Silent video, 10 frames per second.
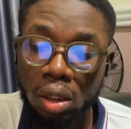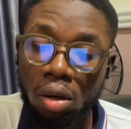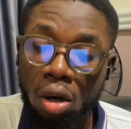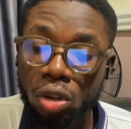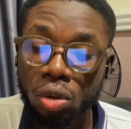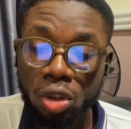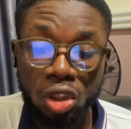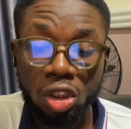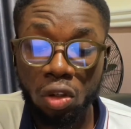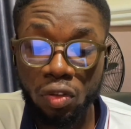Also,
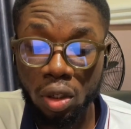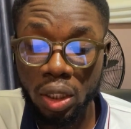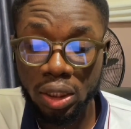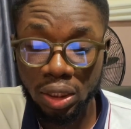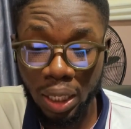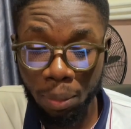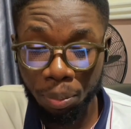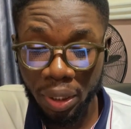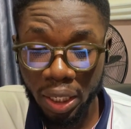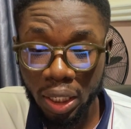unit of current is
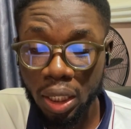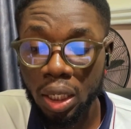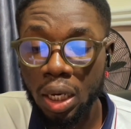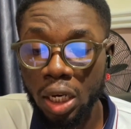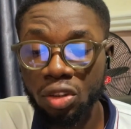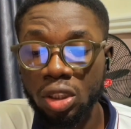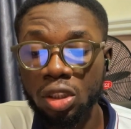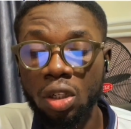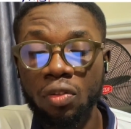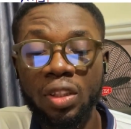ampere, and unit
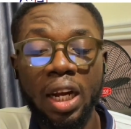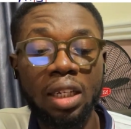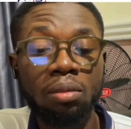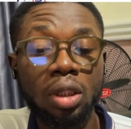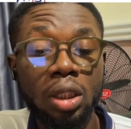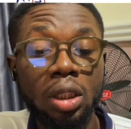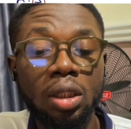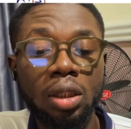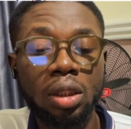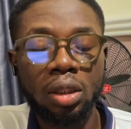of time
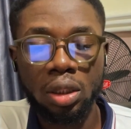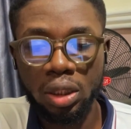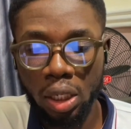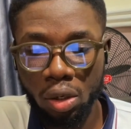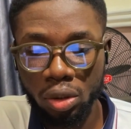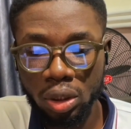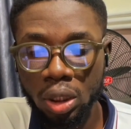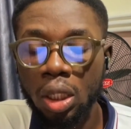is second.